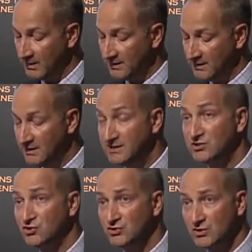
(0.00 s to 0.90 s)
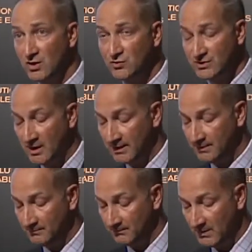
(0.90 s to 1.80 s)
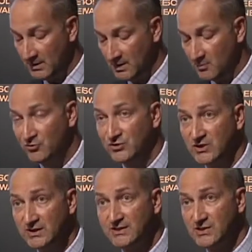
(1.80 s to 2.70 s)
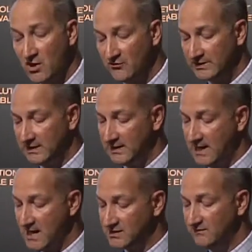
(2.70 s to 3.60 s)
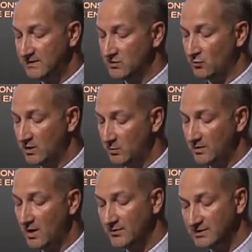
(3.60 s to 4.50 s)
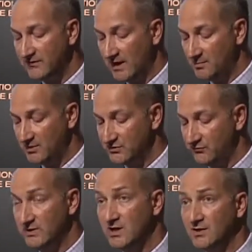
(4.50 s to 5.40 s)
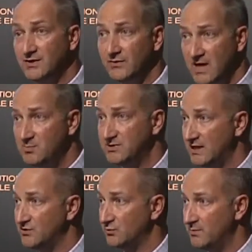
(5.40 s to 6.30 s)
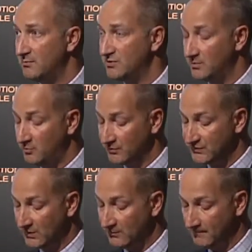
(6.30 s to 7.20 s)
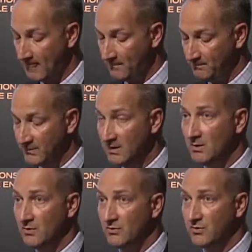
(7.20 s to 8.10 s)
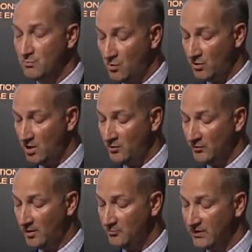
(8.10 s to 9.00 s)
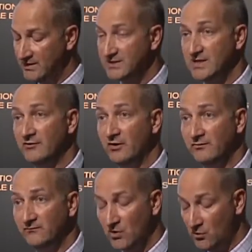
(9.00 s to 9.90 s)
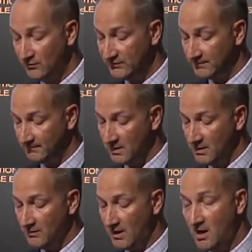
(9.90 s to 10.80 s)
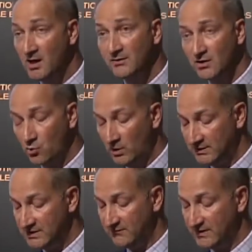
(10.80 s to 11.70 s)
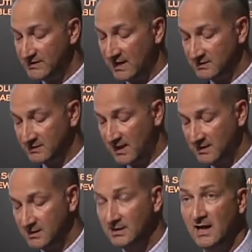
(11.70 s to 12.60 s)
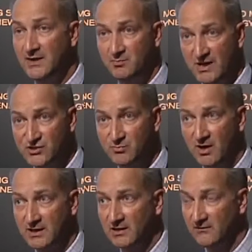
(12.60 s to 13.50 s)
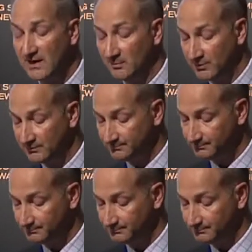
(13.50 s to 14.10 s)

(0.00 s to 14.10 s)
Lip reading: and in addition to those 9, the project is currently actively talking with other developers regarding their potential membership also. The more owner-operators there are involved, the higher the quality of the sector data and the benchmarking available.